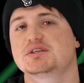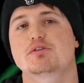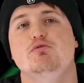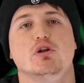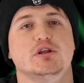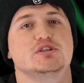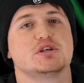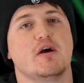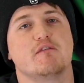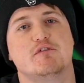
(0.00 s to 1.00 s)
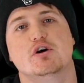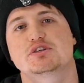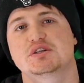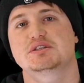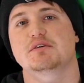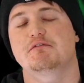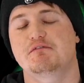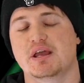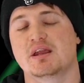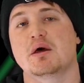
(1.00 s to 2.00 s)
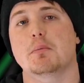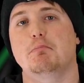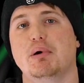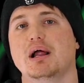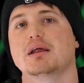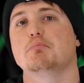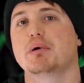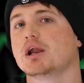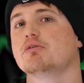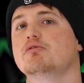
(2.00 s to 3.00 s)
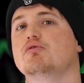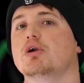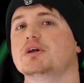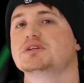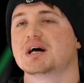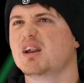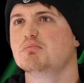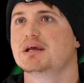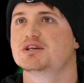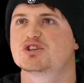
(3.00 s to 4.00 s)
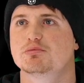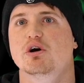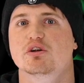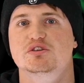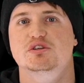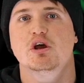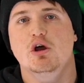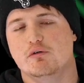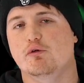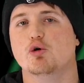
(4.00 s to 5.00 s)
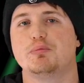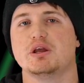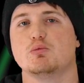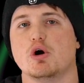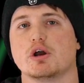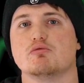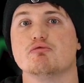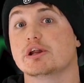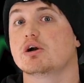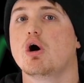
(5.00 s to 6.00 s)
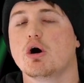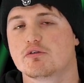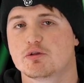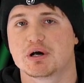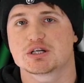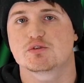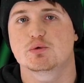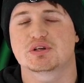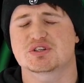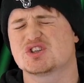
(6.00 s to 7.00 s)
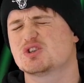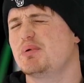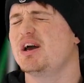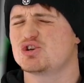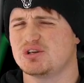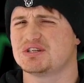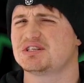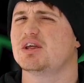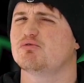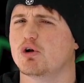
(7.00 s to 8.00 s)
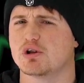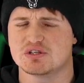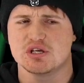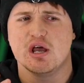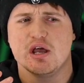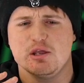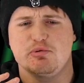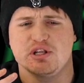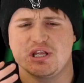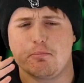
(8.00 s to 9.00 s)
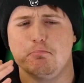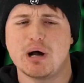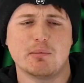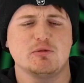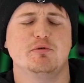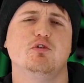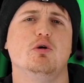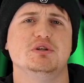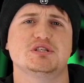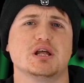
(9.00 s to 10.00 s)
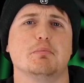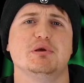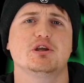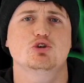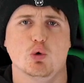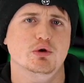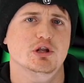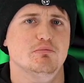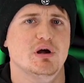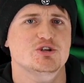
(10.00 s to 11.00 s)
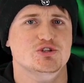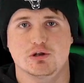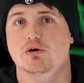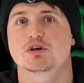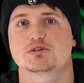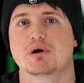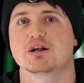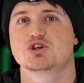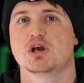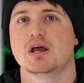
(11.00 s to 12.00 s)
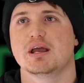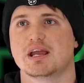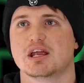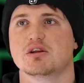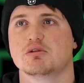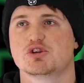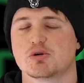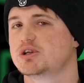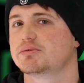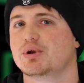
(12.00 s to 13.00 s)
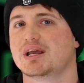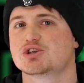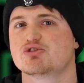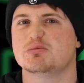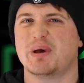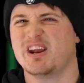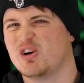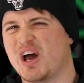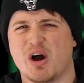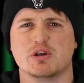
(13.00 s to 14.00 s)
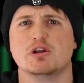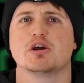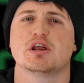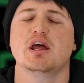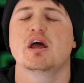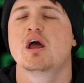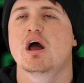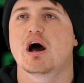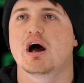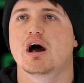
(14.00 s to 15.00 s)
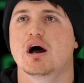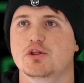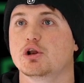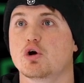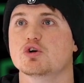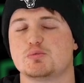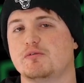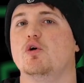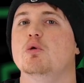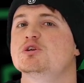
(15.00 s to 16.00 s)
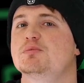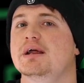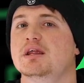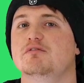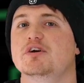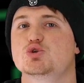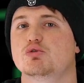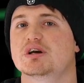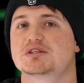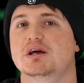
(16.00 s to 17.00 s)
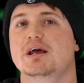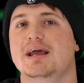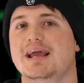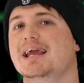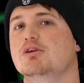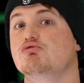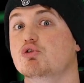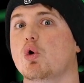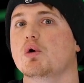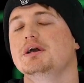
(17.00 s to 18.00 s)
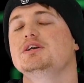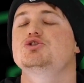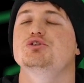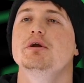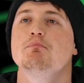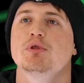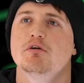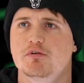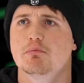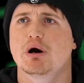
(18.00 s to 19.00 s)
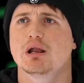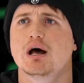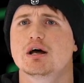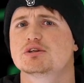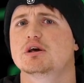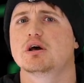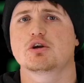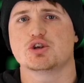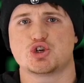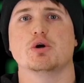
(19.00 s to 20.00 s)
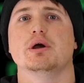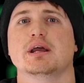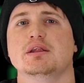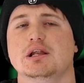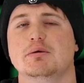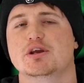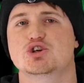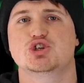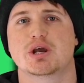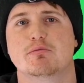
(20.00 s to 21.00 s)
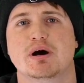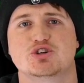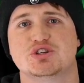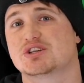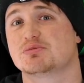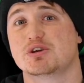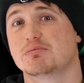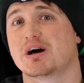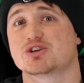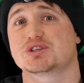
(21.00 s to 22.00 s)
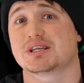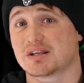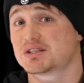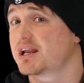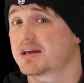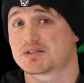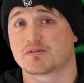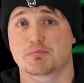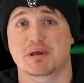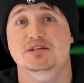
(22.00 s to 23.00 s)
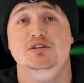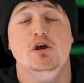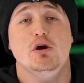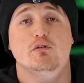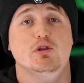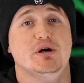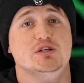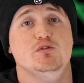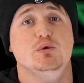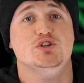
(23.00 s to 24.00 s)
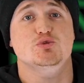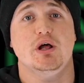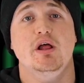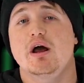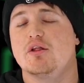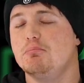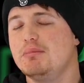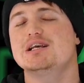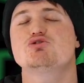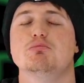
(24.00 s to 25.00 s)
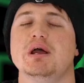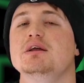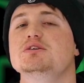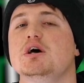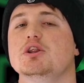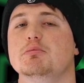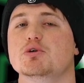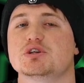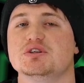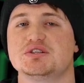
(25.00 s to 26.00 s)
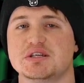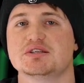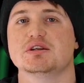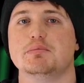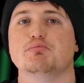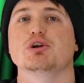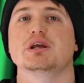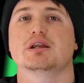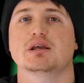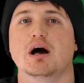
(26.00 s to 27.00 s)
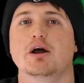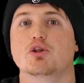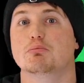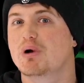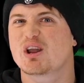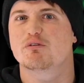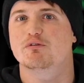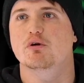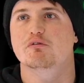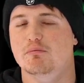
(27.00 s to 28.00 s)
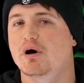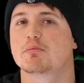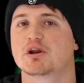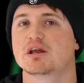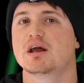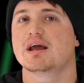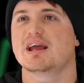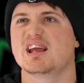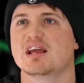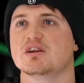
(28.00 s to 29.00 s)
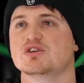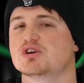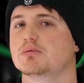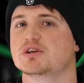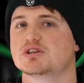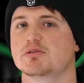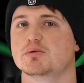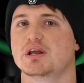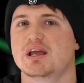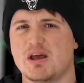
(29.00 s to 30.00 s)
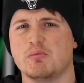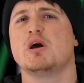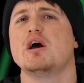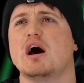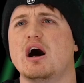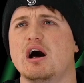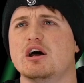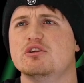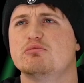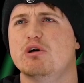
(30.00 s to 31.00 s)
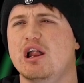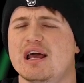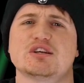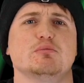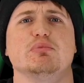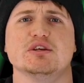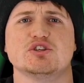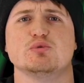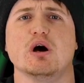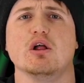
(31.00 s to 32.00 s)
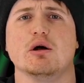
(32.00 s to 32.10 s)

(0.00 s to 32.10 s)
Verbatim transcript: Seth Rollins versus Finn Balor. Balor and Rollins and Miz, to be honest, have all been working really hard over the past few weeks, especially Seth Rollins. He put in that mammoth performance in that big gauntlet match, the longest match in WWE history, depending on how you look at it, uh, and the longest performance by an individual wrestler in Raw history. Finn Balor had a good showing in the Elimination Chamber match. He's had some good matches against the likes of The Miz over the past few weeks as well, and The Miz remains the most consistently brilliant guy on the microphone for my money in WWE. Him and Alexa Bliss as well.